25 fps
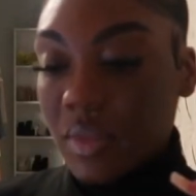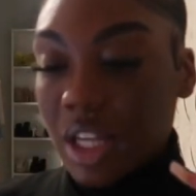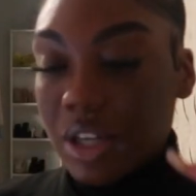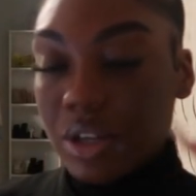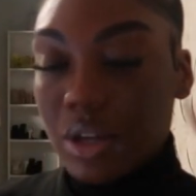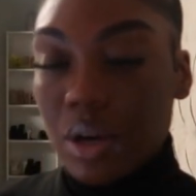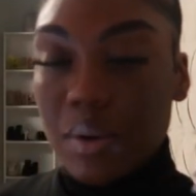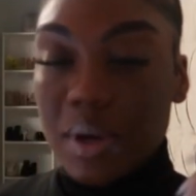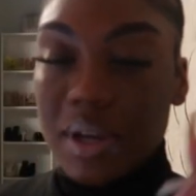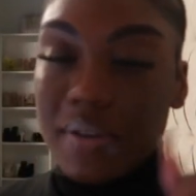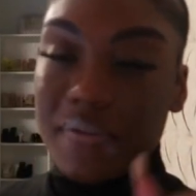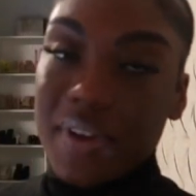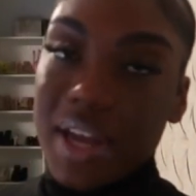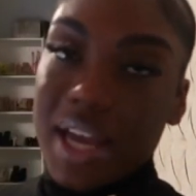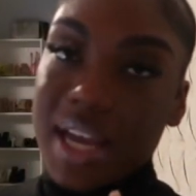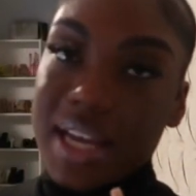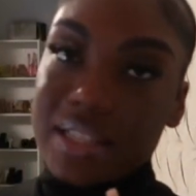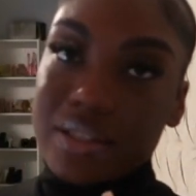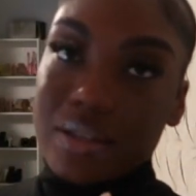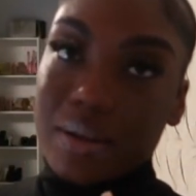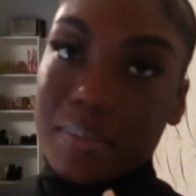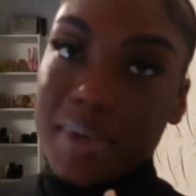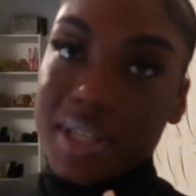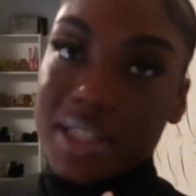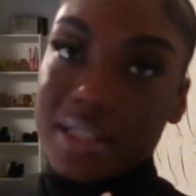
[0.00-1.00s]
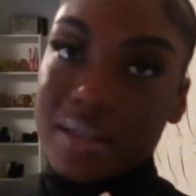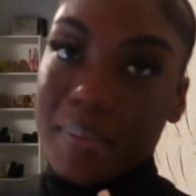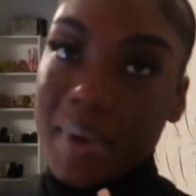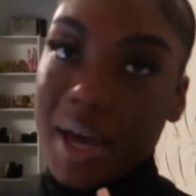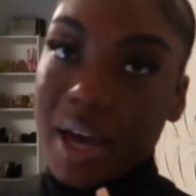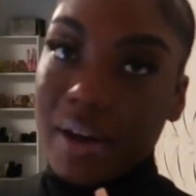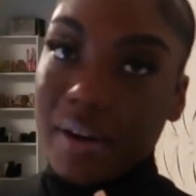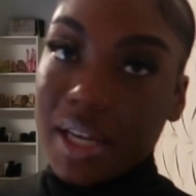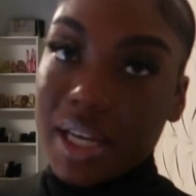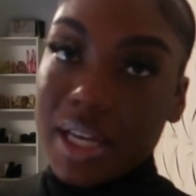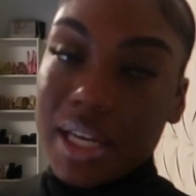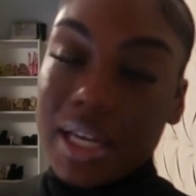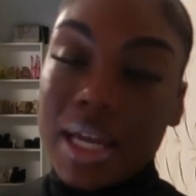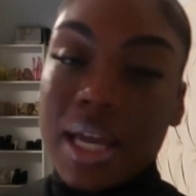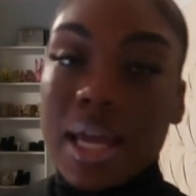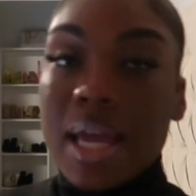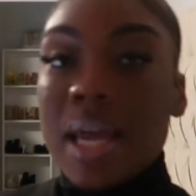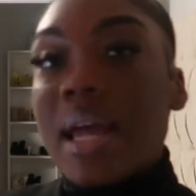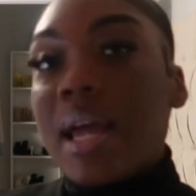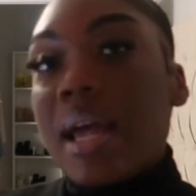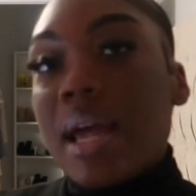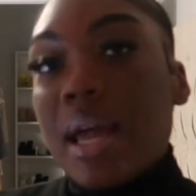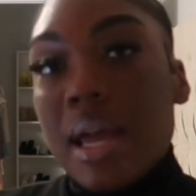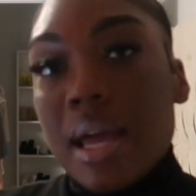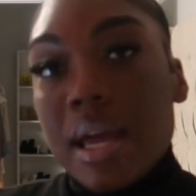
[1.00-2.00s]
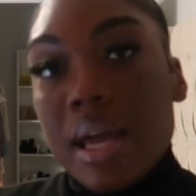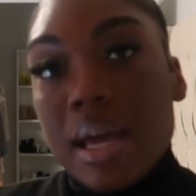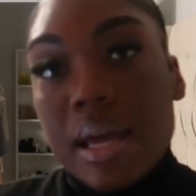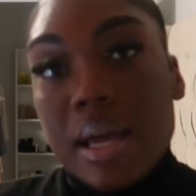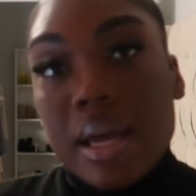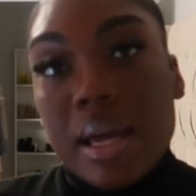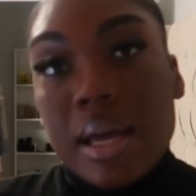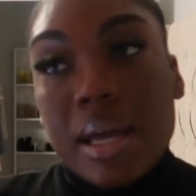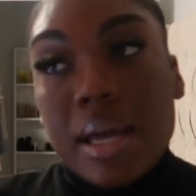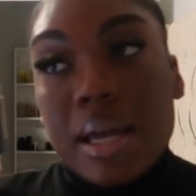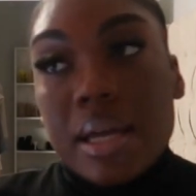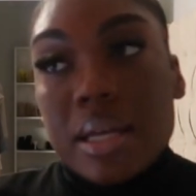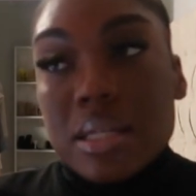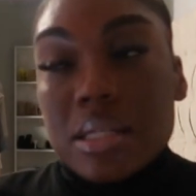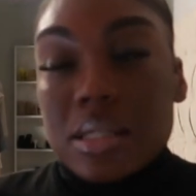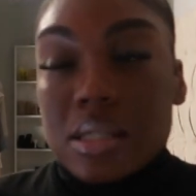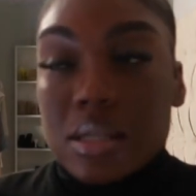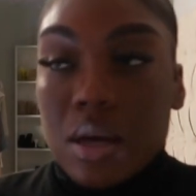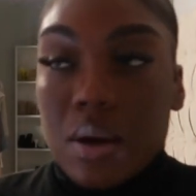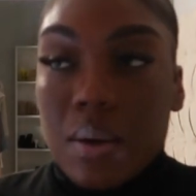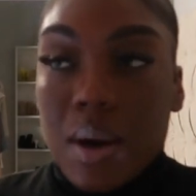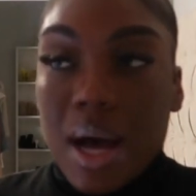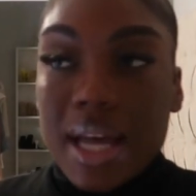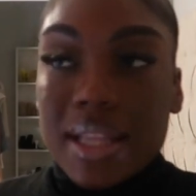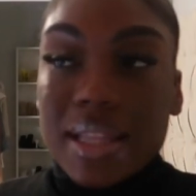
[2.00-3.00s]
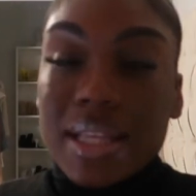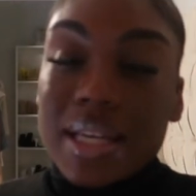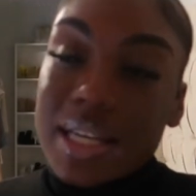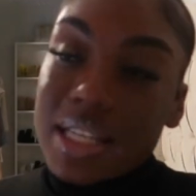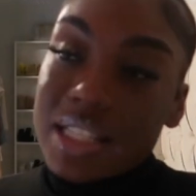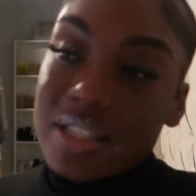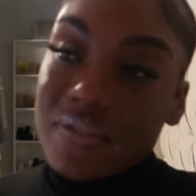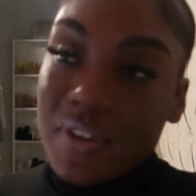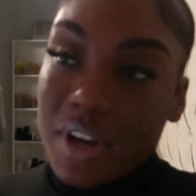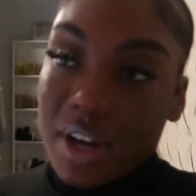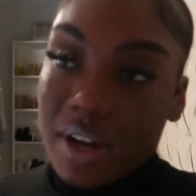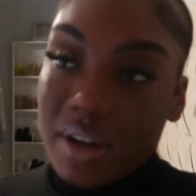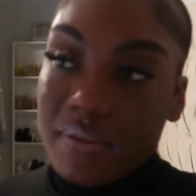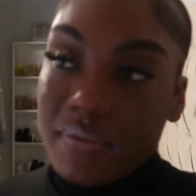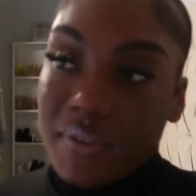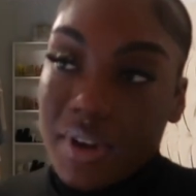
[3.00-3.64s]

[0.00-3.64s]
no ifs ands or buts about it so I think it's very,